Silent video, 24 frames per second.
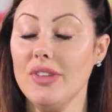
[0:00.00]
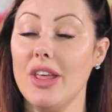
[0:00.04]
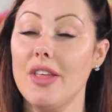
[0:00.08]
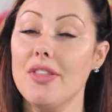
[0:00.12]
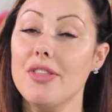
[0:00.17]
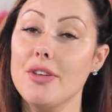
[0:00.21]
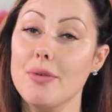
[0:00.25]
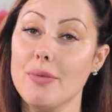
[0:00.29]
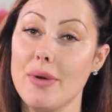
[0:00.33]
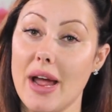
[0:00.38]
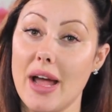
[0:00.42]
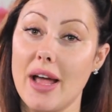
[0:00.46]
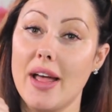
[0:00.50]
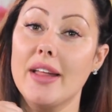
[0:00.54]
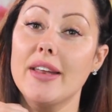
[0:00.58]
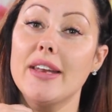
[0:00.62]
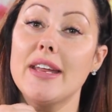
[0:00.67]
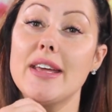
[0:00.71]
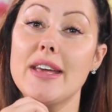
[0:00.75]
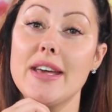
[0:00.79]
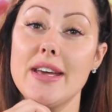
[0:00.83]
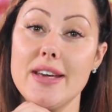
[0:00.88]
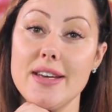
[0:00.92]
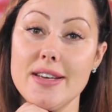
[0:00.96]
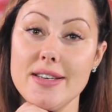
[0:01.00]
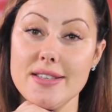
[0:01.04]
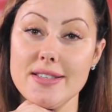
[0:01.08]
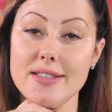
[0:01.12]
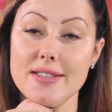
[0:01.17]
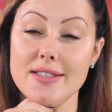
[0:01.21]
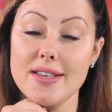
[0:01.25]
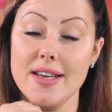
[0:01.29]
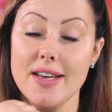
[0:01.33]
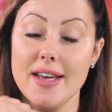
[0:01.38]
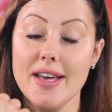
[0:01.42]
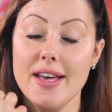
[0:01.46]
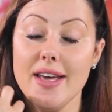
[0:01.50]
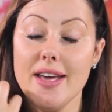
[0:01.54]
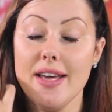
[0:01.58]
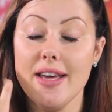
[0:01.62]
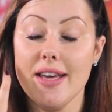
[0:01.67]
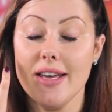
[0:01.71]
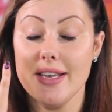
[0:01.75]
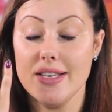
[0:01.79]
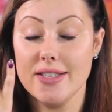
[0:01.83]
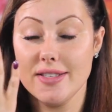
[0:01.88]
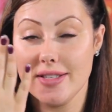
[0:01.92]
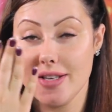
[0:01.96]
The reality is,
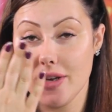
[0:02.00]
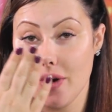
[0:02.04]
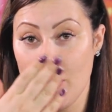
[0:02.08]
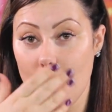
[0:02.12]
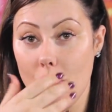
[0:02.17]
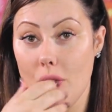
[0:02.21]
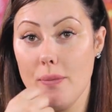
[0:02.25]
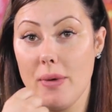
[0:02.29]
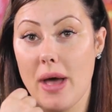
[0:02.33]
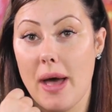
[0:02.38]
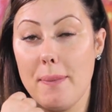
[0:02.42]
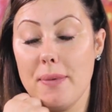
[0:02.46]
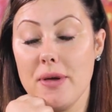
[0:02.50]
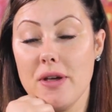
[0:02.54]
is the whole map